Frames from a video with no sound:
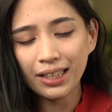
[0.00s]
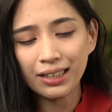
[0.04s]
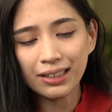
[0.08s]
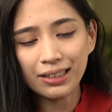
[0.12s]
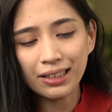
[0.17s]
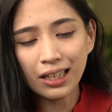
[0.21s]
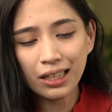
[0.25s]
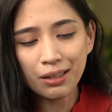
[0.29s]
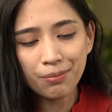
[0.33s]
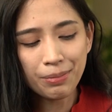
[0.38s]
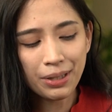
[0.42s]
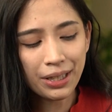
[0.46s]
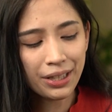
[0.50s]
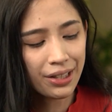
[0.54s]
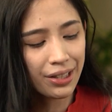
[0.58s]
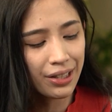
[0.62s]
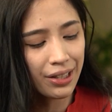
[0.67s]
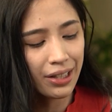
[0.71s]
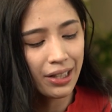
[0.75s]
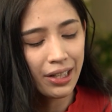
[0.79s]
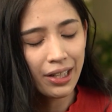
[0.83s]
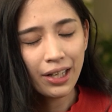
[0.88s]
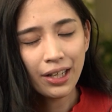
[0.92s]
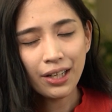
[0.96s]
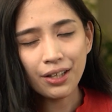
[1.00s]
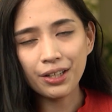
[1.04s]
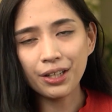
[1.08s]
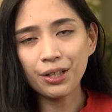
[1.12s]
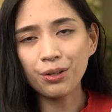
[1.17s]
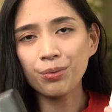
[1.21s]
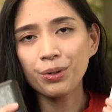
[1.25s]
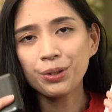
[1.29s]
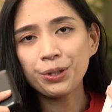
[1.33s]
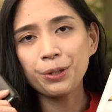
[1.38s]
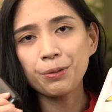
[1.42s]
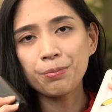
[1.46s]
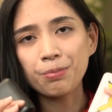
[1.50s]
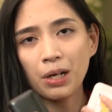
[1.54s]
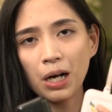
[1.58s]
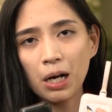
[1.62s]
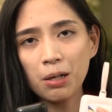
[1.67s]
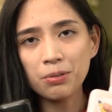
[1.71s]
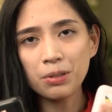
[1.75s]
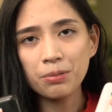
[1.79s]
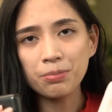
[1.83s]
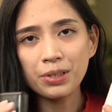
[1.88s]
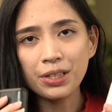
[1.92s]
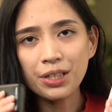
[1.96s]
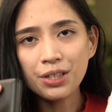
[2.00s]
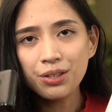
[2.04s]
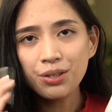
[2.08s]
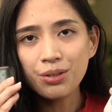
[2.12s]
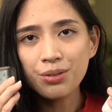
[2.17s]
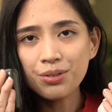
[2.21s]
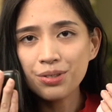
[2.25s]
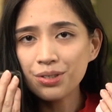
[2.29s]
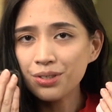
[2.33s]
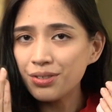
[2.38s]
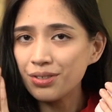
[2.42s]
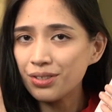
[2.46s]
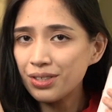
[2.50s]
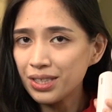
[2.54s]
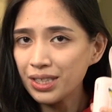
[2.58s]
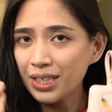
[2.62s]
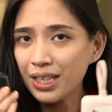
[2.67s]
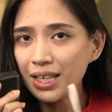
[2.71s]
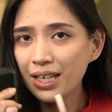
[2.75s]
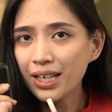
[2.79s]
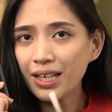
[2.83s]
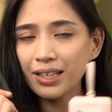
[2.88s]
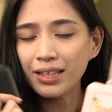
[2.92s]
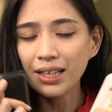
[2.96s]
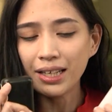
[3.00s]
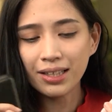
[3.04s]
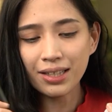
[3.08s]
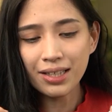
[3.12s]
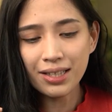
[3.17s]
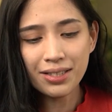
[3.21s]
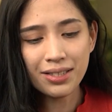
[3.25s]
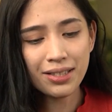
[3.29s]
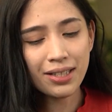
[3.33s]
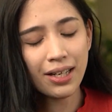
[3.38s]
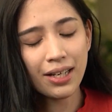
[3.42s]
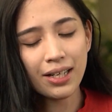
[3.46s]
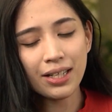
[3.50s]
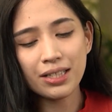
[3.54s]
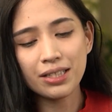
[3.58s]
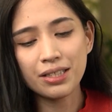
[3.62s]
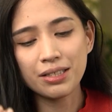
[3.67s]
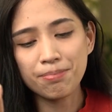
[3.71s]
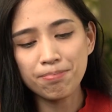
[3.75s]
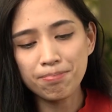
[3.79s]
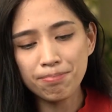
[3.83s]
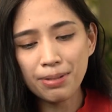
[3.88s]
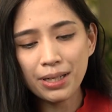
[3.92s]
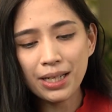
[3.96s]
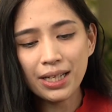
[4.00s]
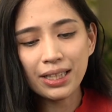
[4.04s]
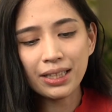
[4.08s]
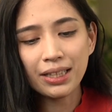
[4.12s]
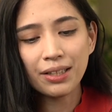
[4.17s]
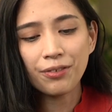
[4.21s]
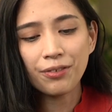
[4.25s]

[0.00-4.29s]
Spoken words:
a lot bigger than what you're probably used to seeing like these guys, but